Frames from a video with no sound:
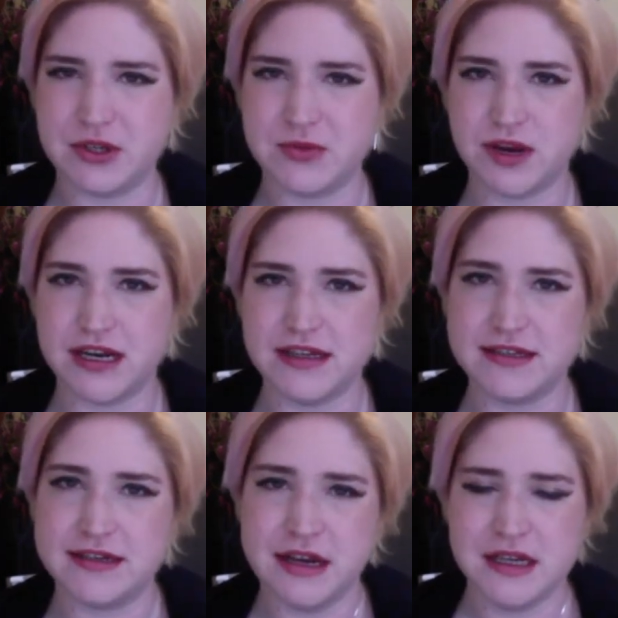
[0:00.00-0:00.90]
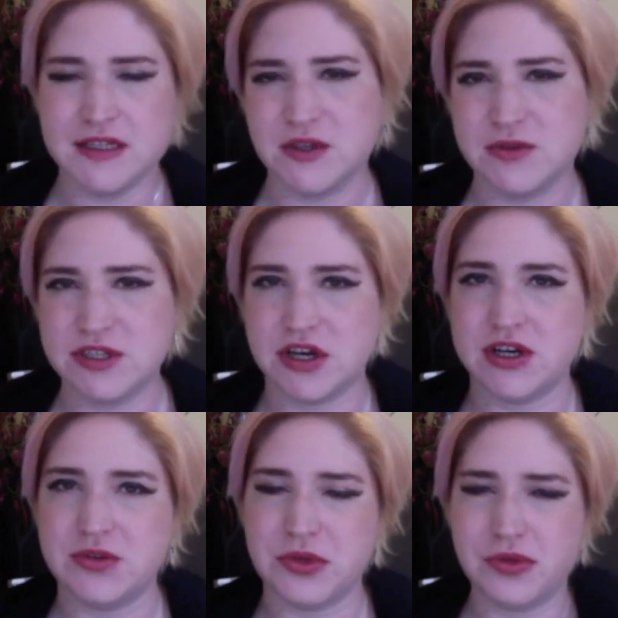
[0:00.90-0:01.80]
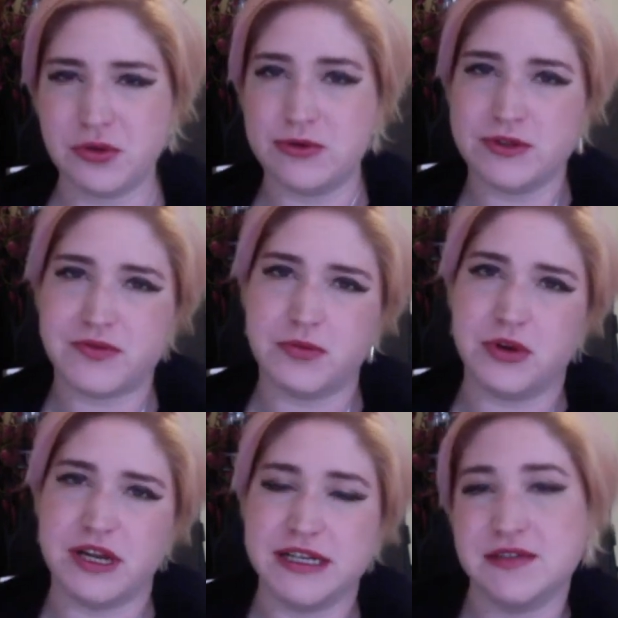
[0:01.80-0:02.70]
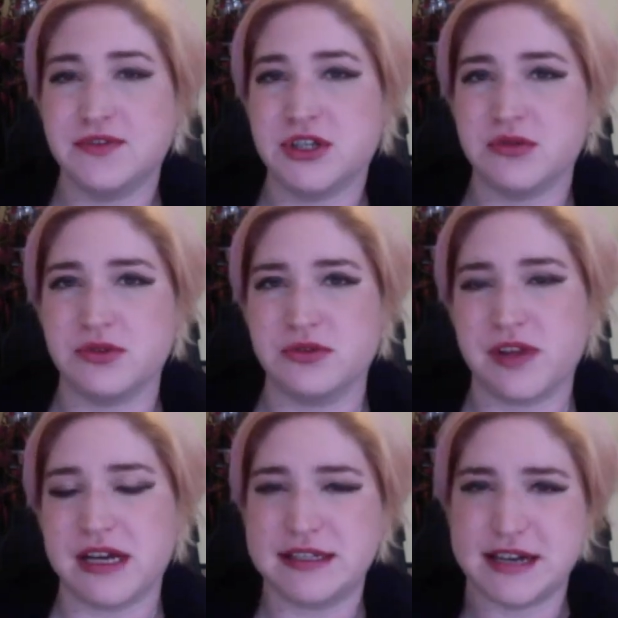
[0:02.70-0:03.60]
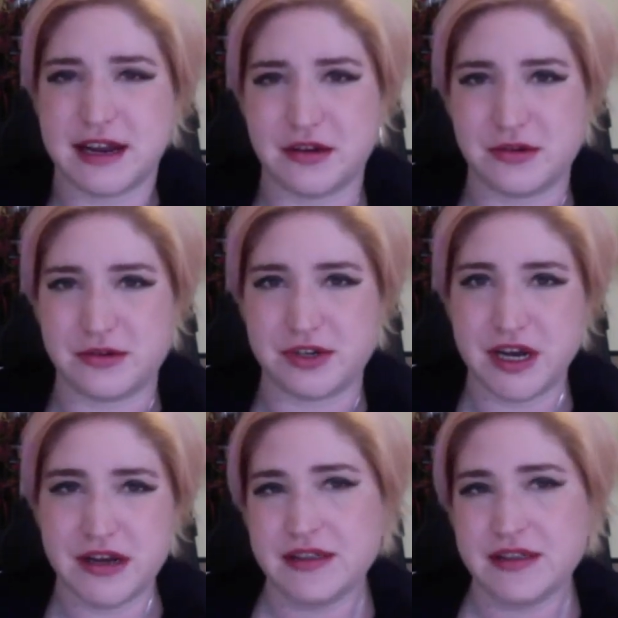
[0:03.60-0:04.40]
as well as suicidal thoughts from an individual. That's tackled.